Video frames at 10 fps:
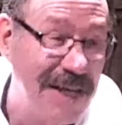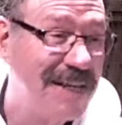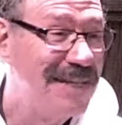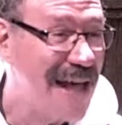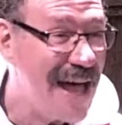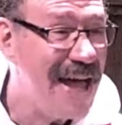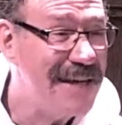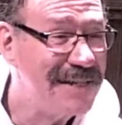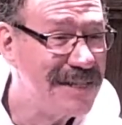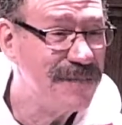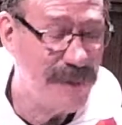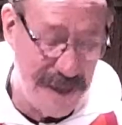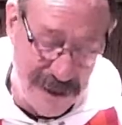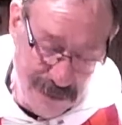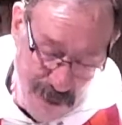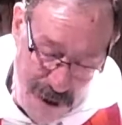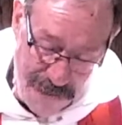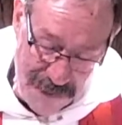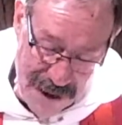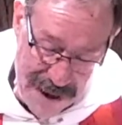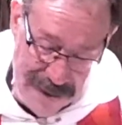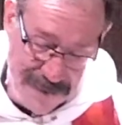ties his being glorified